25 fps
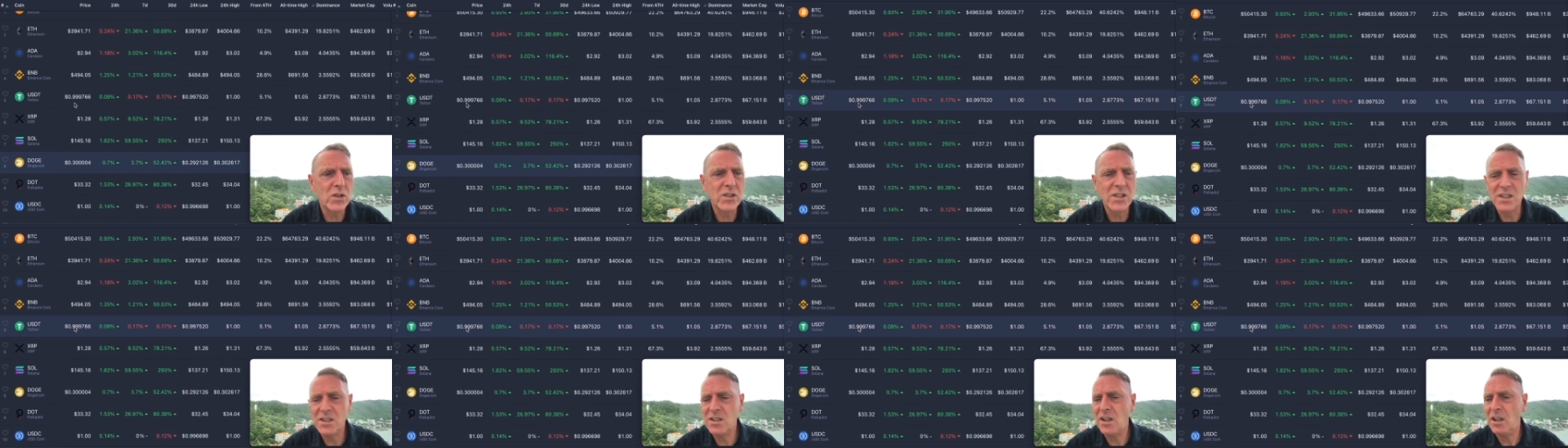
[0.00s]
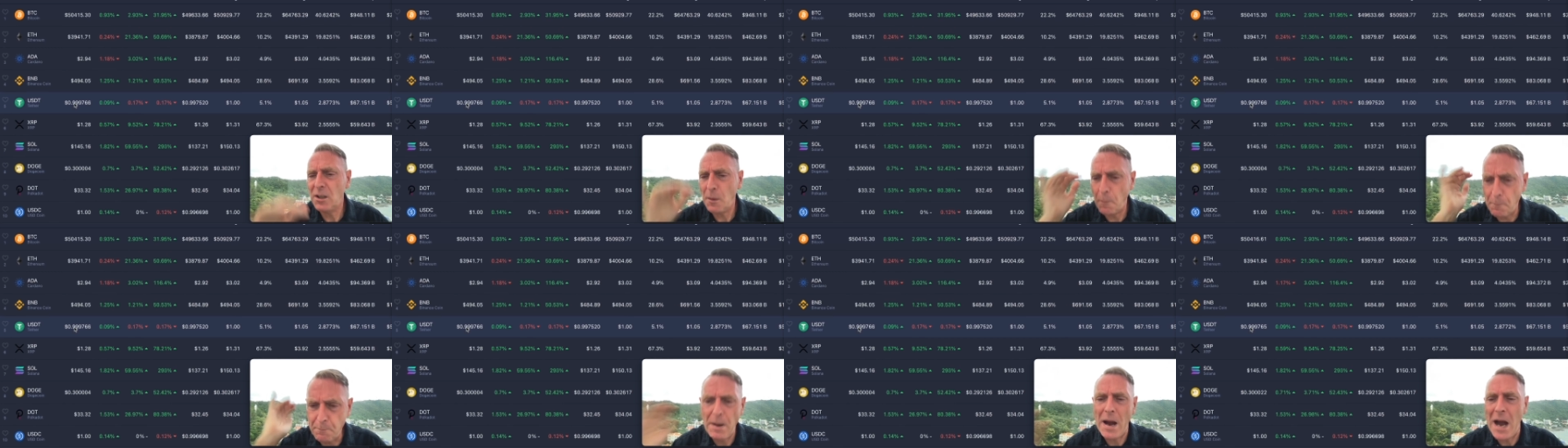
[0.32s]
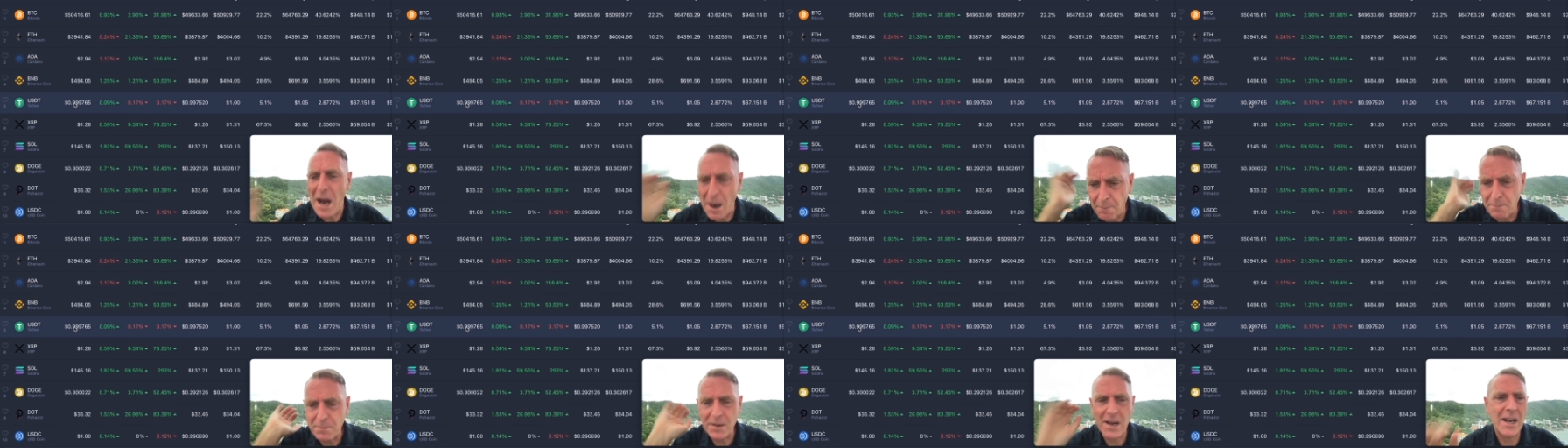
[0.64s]
that start to
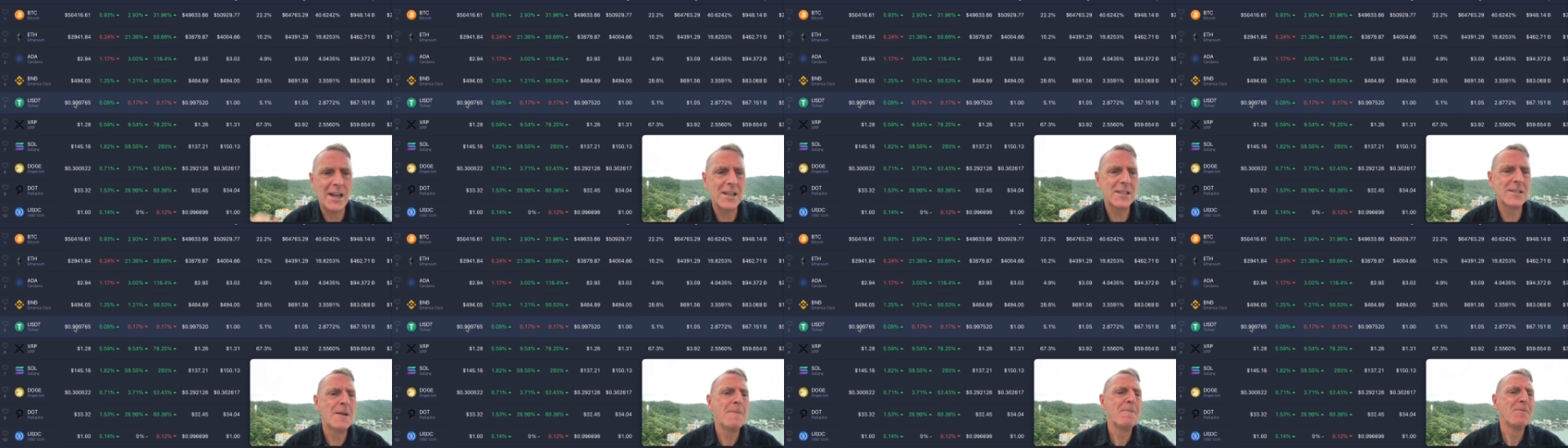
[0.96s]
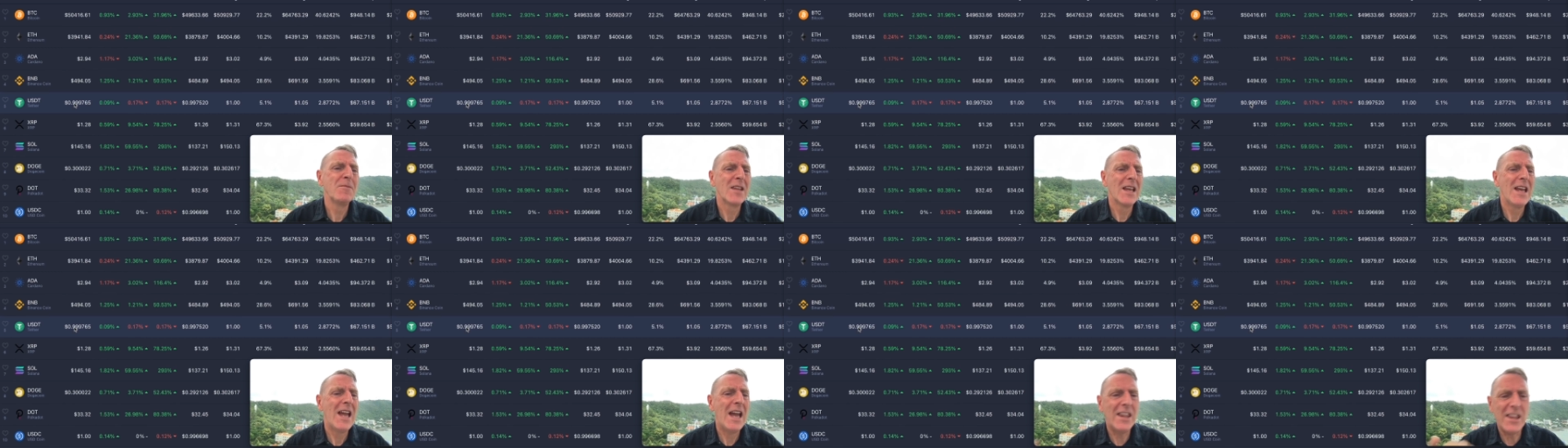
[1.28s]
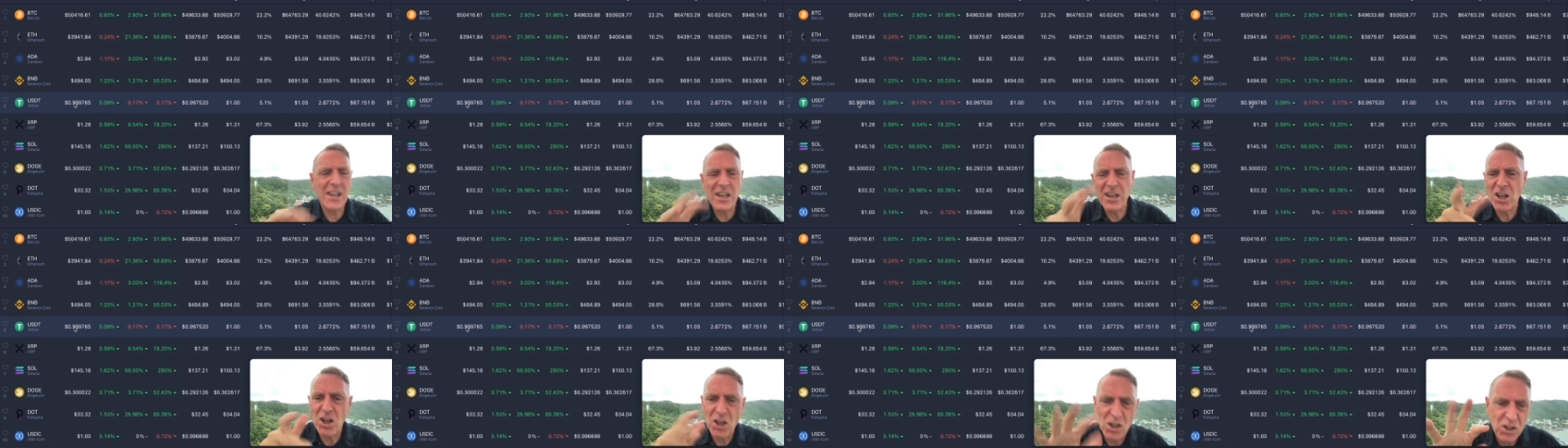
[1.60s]
pop, guys, and then
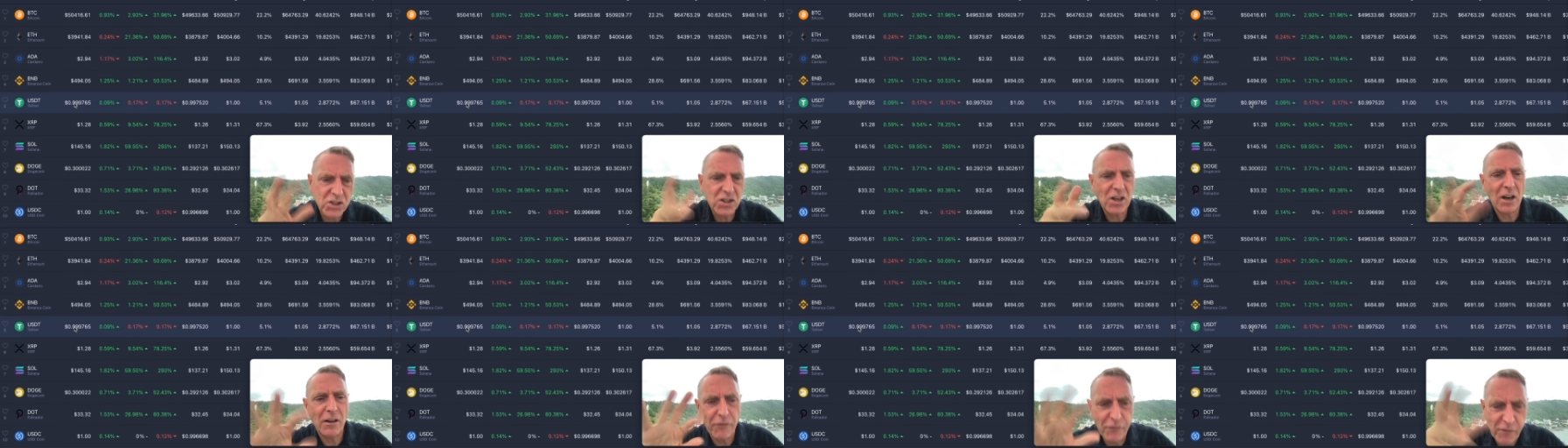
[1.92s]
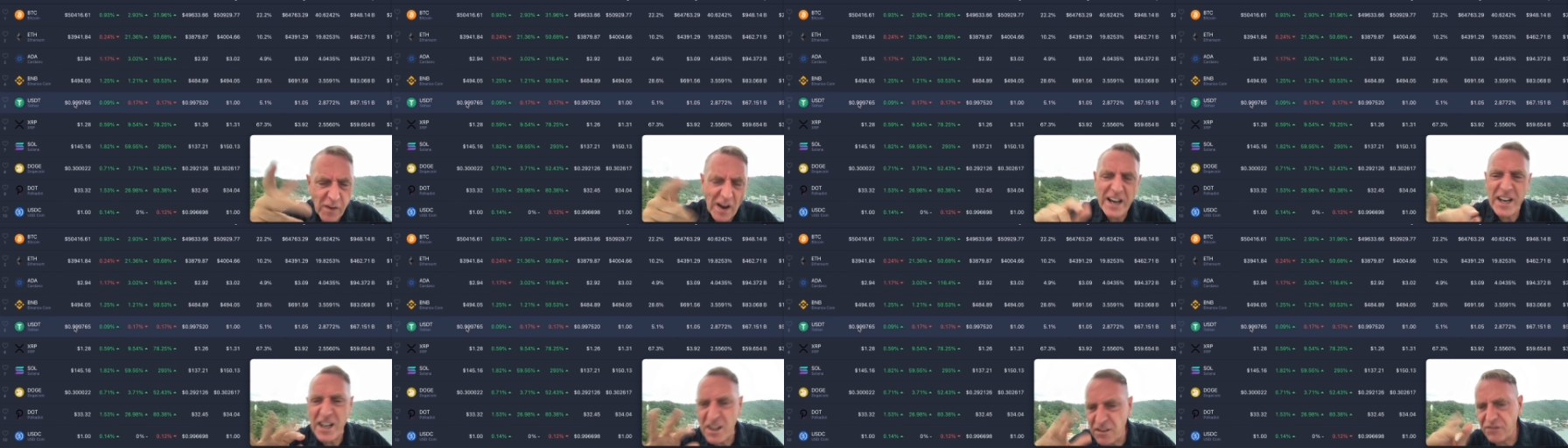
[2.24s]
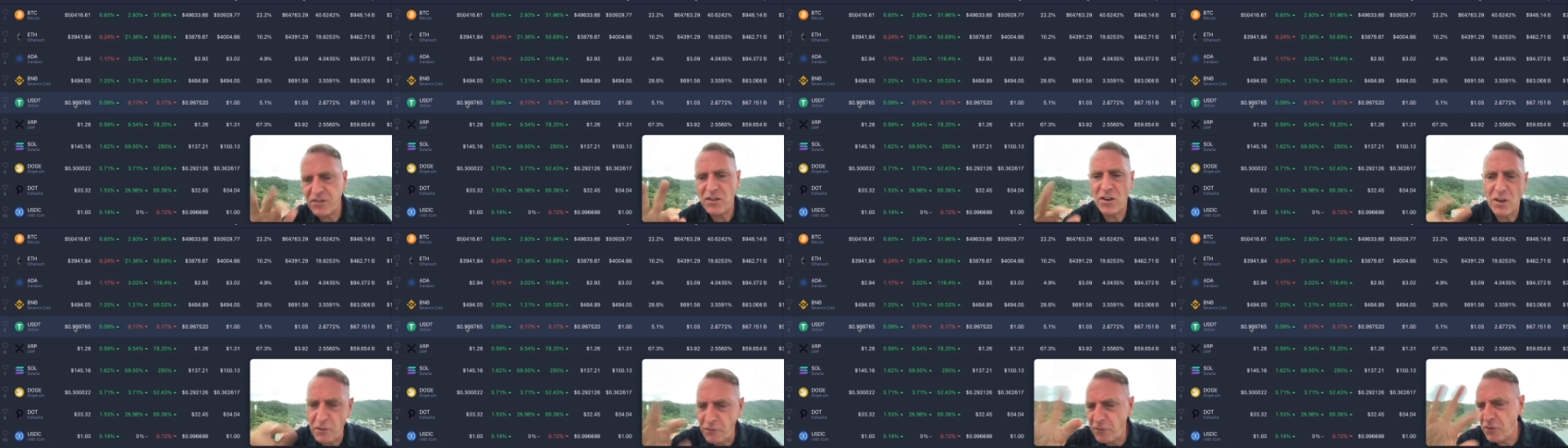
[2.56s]
they all start fighting
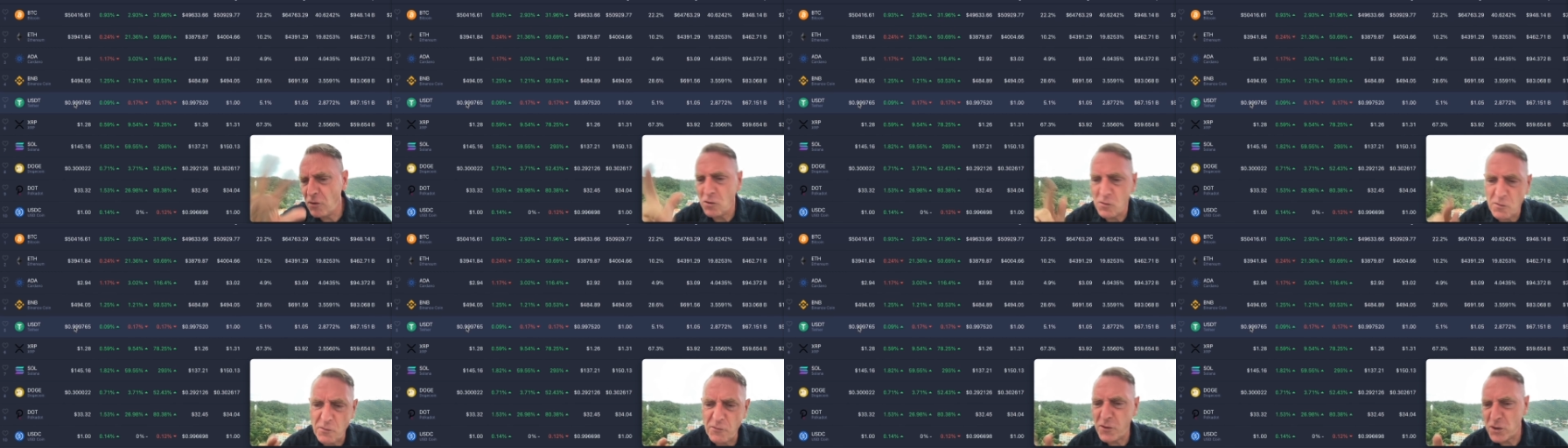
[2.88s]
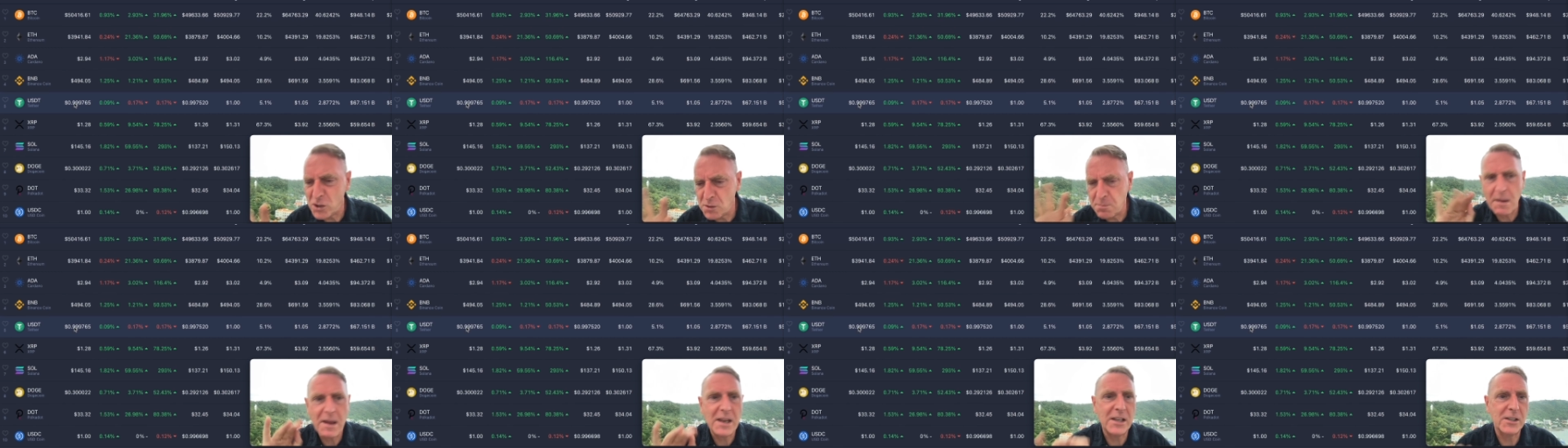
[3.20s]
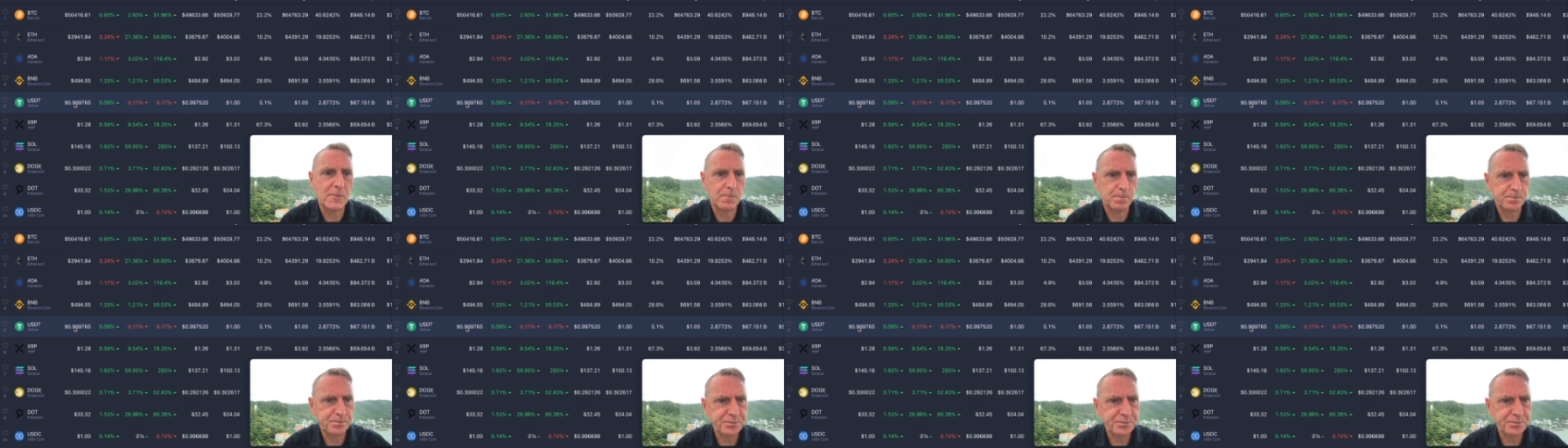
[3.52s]
for space.